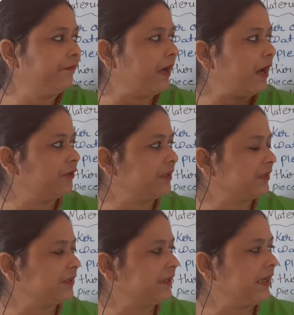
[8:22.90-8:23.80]
under
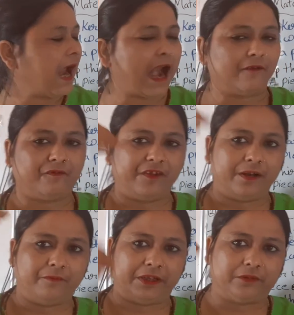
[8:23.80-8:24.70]
still and
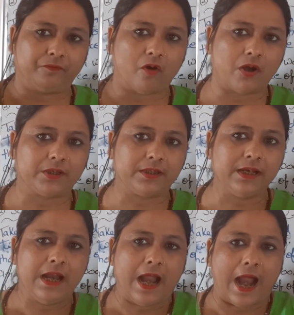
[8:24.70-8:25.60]
fill with
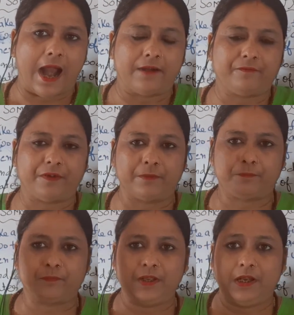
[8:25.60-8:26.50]
water, and
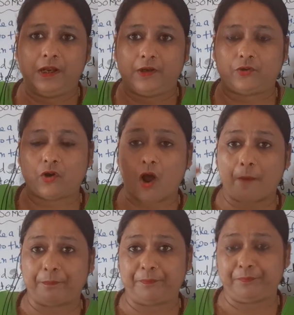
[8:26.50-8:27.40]

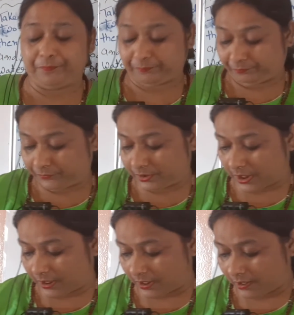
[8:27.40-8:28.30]
drop
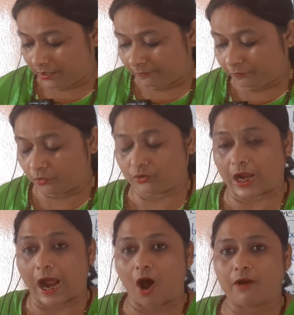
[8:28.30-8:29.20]
the wood
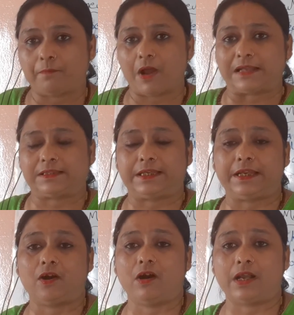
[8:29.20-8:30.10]
or
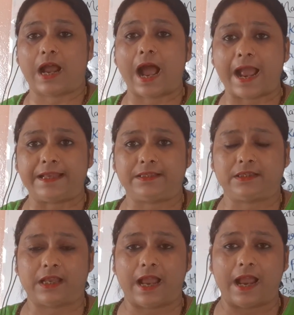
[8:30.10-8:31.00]
plastic or
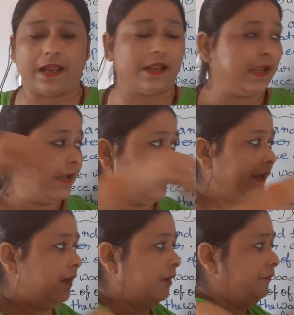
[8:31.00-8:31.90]
ice
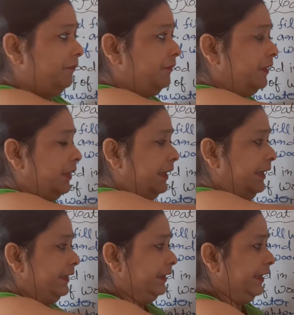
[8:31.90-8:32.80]
here
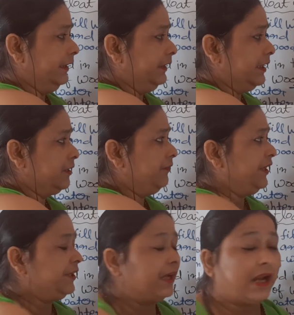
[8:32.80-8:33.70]
in this
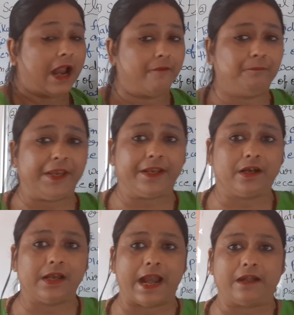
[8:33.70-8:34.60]
beaker
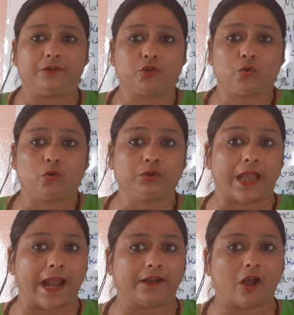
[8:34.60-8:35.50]
and show
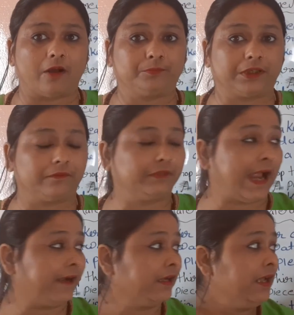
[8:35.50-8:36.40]
that, observe
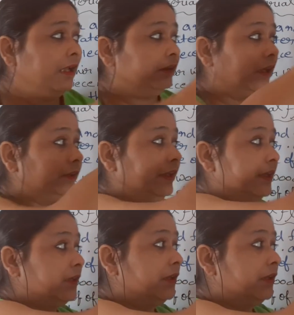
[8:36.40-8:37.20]
that this